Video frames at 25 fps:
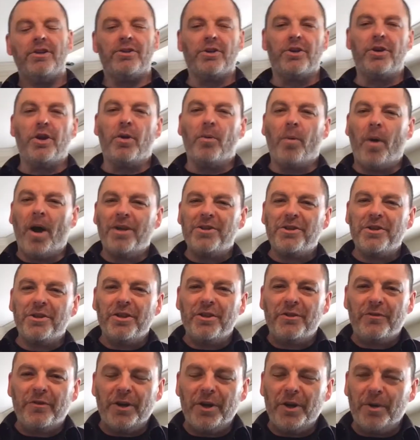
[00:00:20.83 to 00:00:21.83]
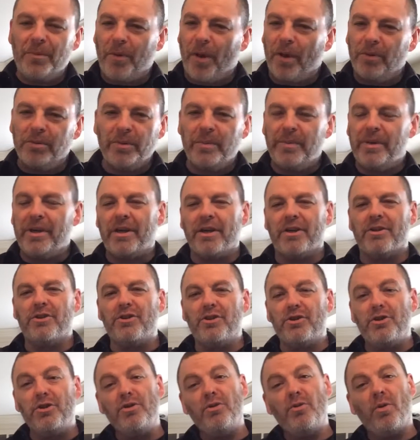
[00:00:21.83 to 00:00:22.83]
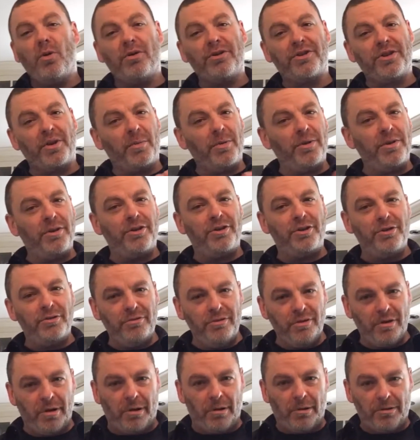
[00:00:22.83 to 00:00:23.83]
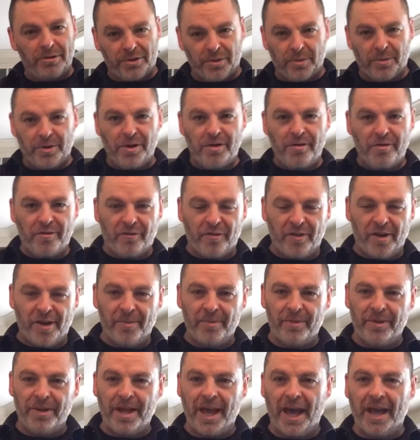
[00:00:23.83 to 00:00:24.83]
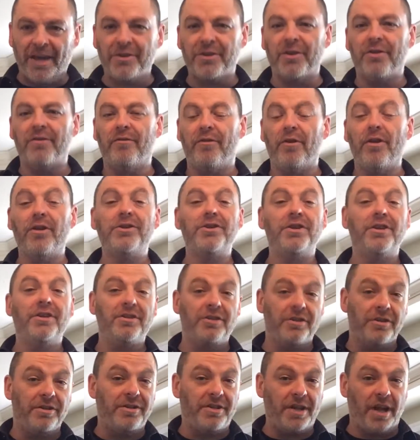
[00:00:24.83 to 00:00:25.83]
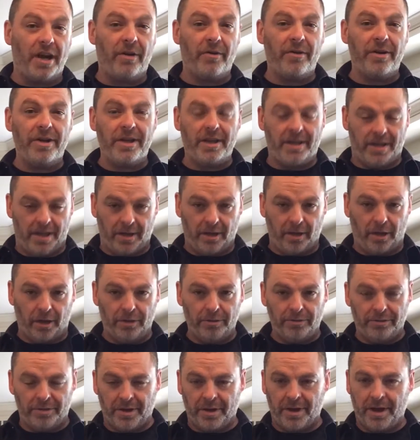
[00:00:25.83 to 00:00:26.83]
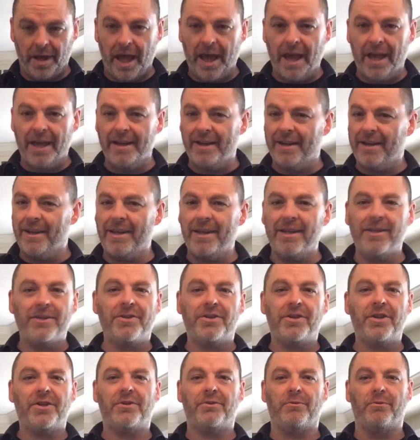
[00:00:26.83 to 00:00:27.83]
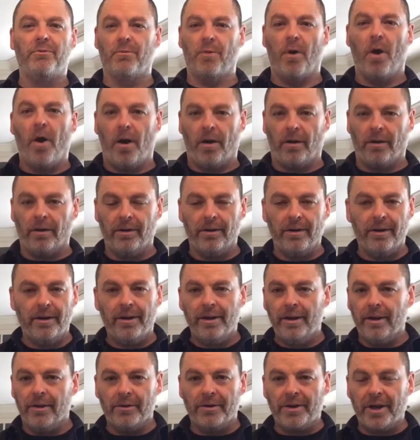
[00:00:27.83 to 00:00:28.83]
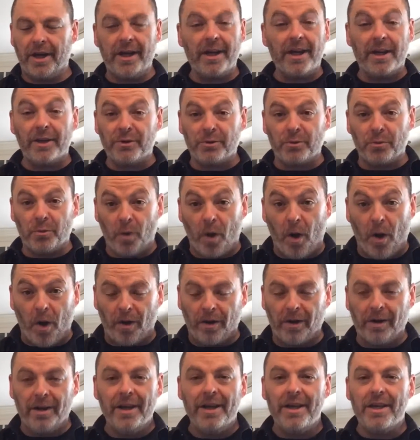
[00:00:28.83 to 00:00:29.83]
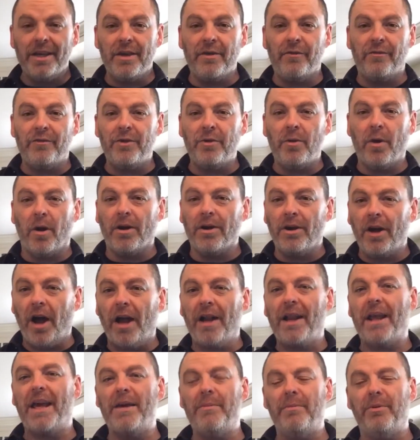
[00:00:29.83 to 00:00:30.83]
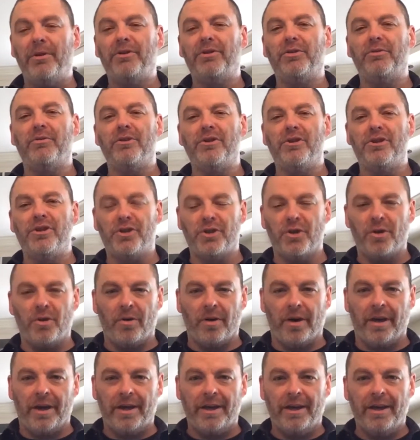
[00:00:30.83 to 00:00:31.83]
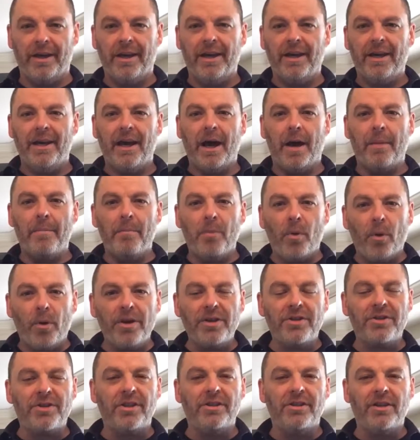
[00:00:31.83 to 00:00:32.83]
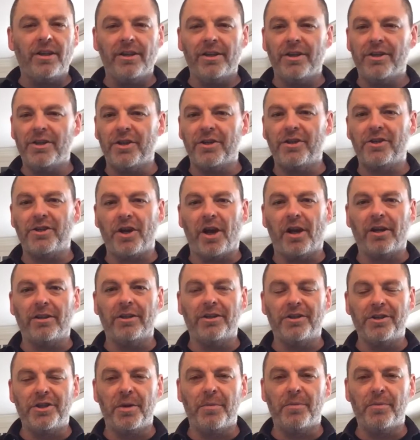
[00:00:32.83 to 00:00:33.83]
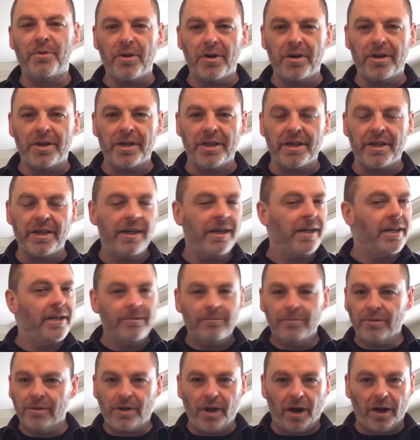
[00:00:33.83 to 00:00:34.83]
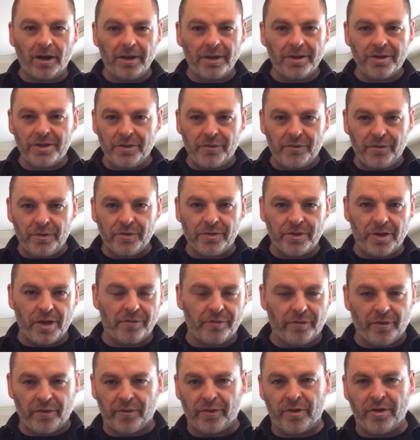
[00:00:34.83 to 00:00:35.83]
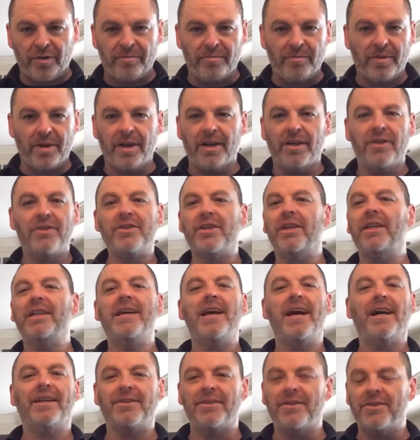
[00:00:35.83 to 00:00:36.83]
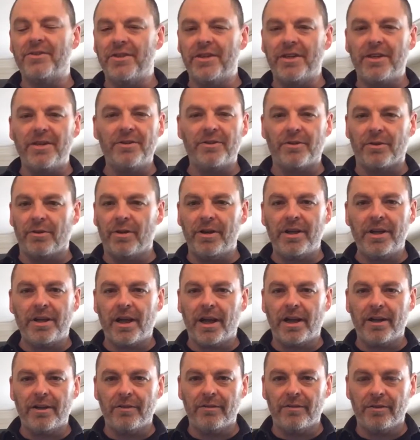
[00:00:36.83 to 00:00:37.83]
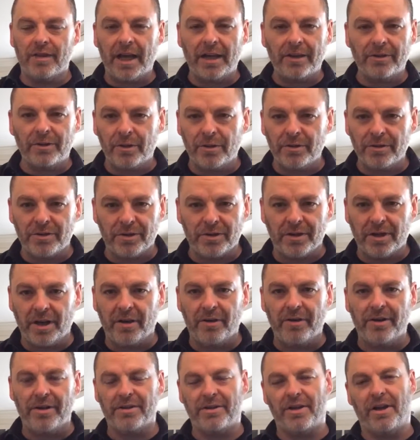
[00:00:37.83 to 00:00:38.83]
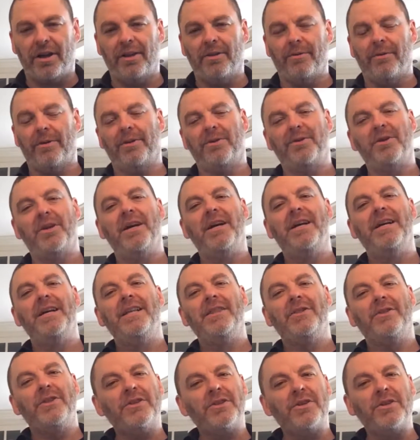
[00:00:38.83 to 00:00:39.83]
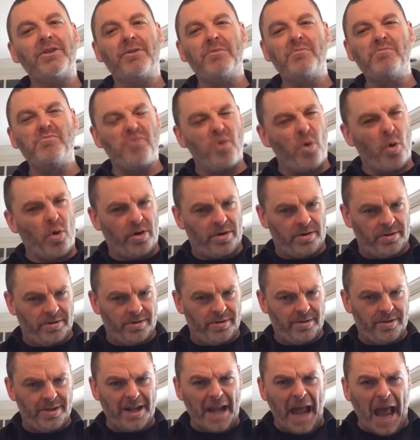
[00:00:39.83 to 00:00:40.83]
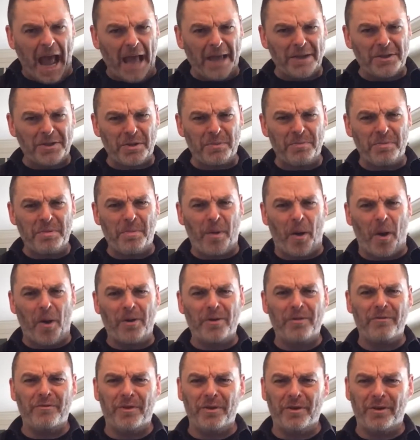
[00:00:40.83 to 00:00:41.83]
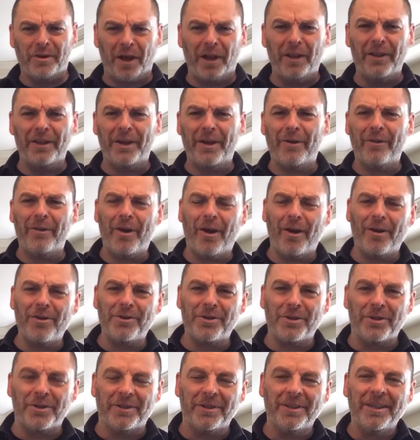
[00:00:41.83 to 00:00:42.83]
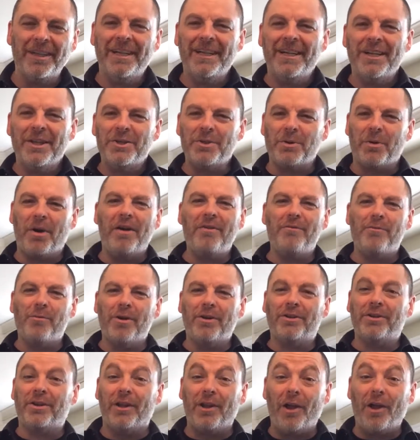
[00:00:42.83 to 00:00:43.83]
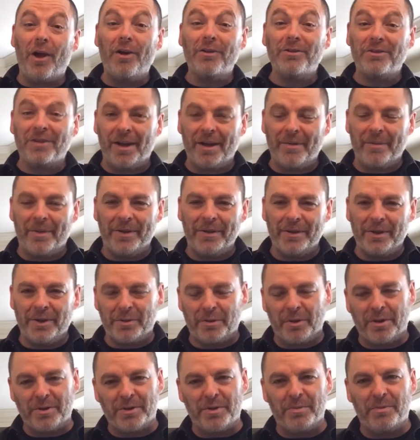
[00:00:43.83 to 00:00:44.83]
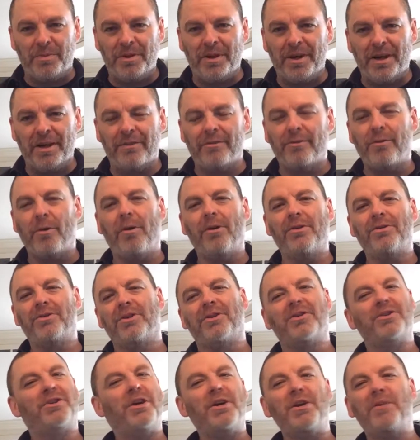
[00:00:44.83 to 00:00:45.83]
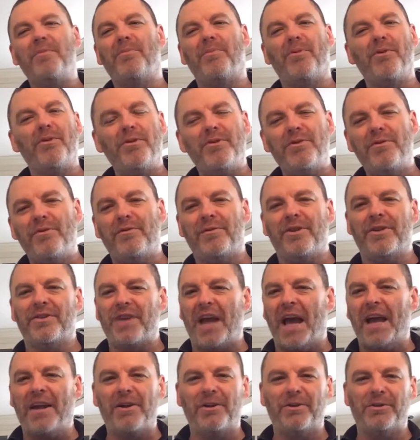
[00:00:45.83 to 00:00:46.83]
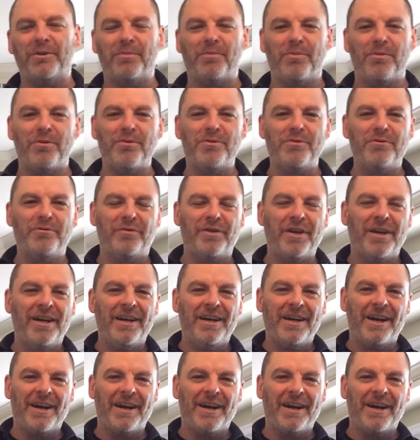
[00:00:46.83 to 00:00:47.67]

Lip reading: So you're watching this video probably because you or someone that you know, someone in your family, has an aversion to dairy and gluten, and it's just wrong, okay? It's wrong if you are not able to enjoy a moist and delicious chocolate chip cookie, regardless if you suffer from celiac disease or any kind of lactose or dairy intolerance. This is important. It has to be part of your culinary arsenal. So I've worked a long time on this recipe. And of course, it's kid approved, it's adult approved.